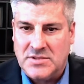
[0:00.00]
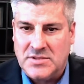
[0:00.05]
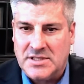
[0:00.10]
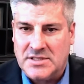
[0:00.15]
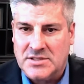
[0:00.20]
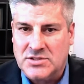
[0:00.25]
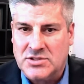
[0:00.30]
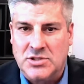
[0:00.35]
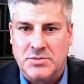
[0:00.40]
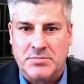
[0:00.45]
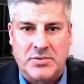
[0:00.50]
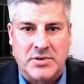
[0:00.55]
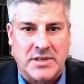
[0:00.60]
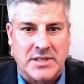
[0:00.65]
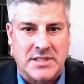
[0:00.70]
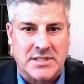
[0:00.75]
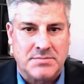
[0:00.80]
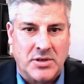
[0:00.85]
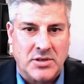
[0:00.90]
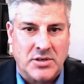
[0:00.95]
super
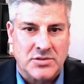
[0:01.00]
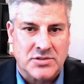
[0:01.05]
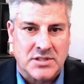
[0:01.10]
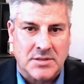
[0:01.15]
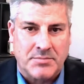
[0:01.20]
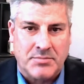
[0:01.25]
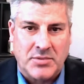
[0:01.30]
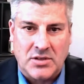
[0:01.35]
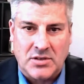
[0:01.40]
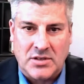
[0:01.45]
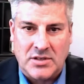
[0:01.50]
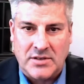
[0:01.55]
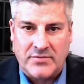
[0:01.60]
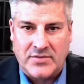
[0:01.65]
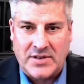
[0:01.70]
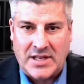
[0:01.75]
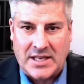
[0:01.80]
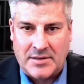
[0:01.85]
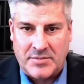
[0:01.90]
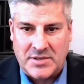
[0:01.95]
exposure to punitive
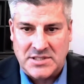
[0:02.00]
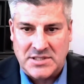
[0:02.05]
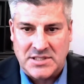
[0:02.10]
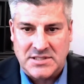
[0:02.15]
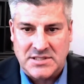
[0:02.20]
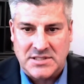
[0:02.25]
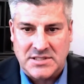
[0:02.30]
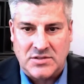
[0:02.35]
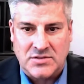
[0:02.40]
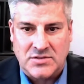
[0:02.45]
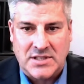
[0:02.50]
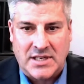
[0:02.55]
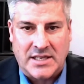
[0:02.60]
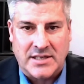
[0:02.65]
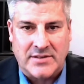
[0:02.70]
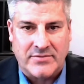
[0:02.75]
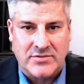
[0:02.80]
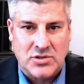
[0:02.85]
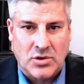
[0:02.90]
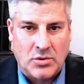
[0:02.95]
damages and those kind
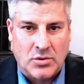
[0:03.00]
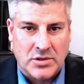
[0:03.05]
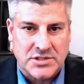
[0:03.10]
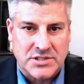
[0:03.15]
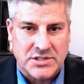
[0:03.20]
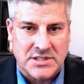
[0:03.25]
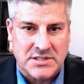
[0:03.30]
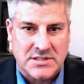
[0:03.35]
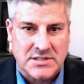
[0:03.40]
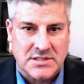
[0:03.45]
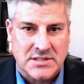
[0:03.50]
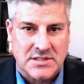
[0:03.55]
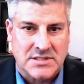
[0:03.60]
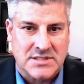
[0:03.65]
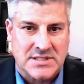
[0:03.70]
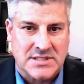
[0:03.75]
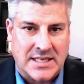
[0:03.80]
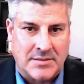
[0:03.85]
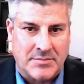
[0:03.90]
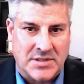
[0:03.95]
of tortious
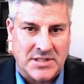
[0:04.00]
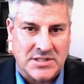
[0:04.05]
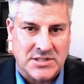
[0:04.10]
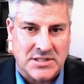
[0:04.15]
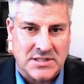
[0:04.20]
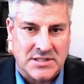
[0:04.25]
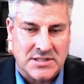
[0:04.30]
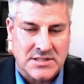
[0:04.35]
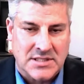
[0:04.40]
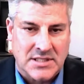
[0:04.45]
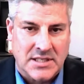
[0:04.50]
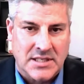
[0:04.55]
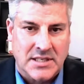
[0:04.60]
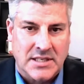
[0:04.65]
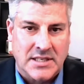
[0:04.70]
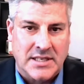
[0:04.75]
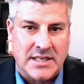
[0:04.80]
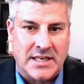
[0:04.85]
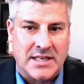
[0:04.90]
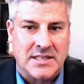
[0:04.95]
damages
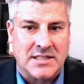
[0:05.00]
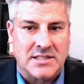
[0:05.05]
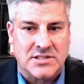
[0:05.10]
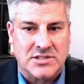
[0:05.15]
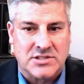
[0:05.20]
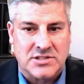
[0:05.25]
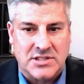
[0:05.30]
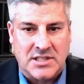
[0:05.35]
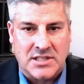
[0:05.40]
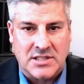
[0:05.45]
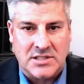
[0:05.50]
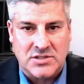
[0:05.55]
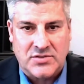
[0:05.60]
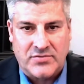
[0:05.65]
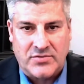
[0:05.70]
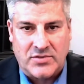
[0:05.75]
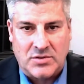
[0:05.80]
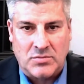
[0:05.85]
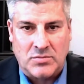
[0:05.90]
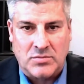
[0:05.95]
in exchange
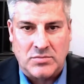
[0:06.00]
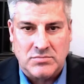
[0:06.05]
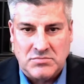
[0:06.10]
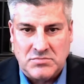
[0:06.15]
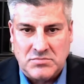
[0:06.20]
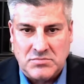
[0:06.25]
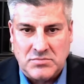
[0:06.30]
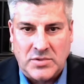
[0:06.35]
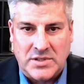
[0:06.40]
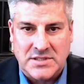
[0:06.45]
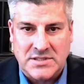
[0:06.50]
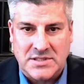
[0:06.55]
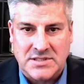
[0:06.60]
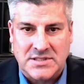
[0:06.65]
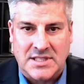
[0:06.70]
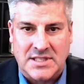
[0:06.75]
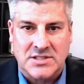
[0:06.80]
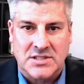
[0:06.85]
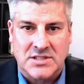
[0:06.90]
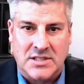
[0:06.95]
for what is
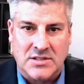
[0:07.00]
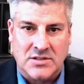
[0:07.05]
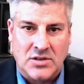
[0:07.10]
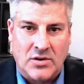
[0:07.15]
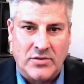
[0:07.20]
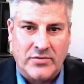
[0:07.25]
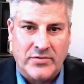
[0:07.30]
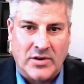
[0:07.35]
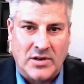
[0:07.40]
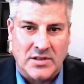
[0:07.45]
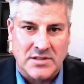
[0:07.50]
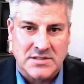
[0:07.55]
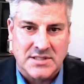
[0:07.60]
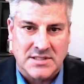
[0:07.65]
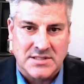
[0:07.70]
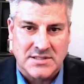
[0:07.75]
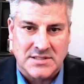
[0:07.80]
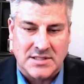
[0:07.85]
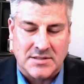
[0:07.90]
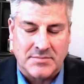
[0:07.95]
essentially a no-fault
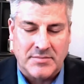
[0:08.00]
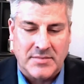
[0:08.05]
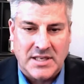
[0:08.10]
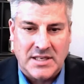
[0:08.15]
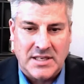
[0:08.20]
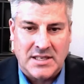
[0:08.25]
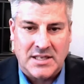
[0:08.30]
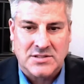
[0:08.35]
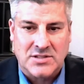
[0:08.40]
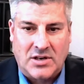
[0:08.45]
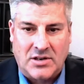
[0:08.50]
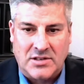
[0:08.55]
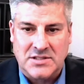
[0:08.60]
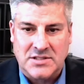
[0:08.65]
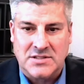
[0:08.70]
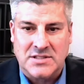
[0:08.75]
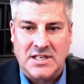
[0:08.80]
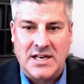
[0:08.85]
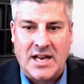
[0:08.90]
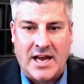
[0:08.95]
system. It's hard to
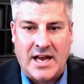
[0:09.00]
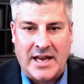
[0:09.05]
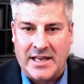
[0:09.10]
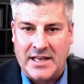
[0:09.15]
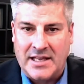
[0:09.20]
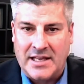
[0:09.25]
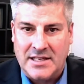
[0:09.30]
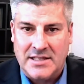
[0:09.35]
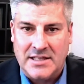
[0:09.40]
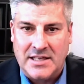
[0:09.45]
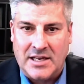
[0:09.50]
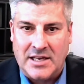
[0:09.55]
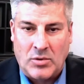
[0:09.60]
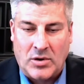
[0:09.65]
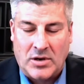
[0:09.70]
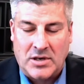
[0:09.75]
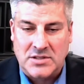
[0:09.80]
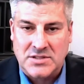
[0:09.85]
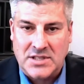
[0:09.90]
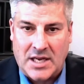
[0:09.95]
deny a
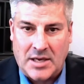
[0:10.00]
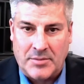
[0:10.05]
workers'